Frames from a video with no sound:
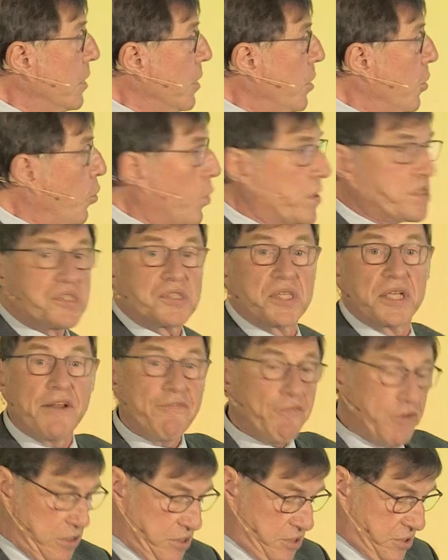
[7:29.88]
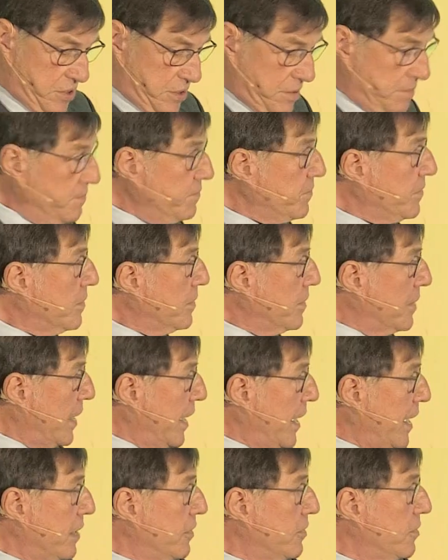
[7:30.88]
What's the difference?
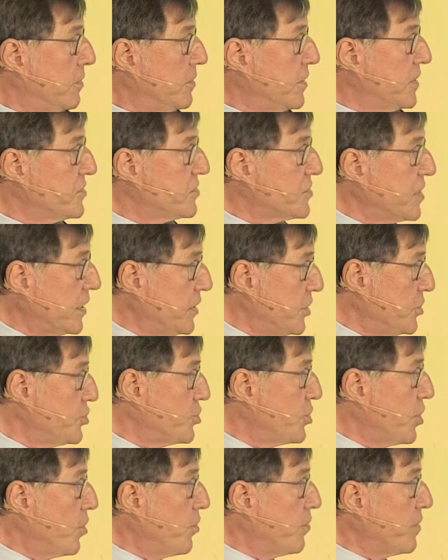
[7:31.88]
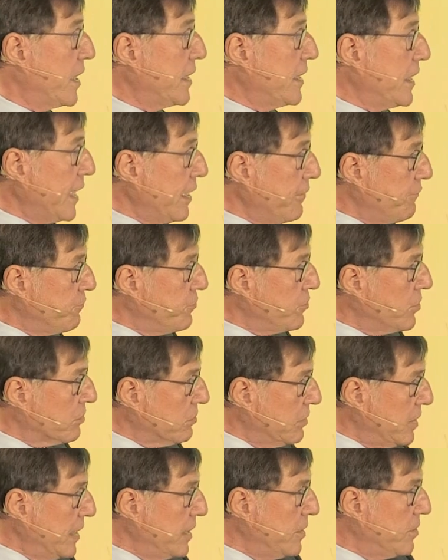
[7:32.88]
And these studies show that if the
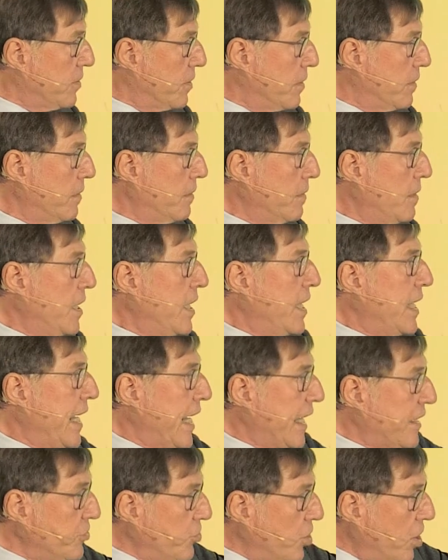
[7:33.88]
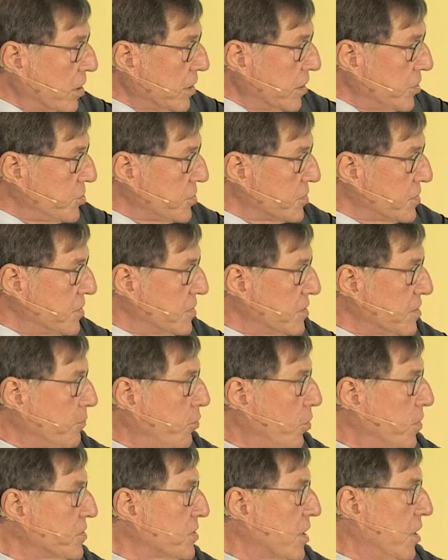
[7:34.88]
leader acknowledges and
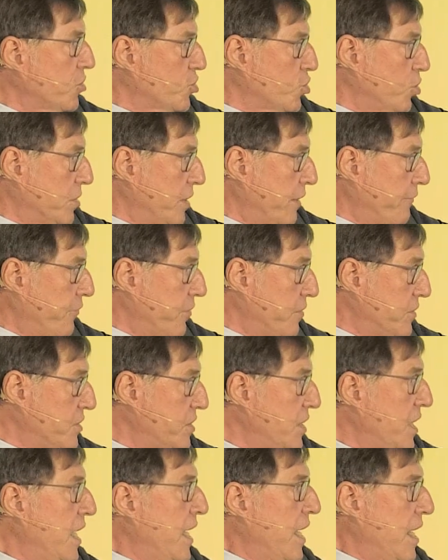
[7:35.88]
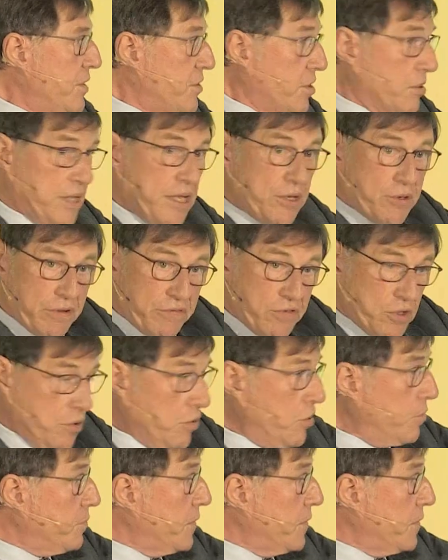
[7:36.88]
supports cultural difference, the leader of the group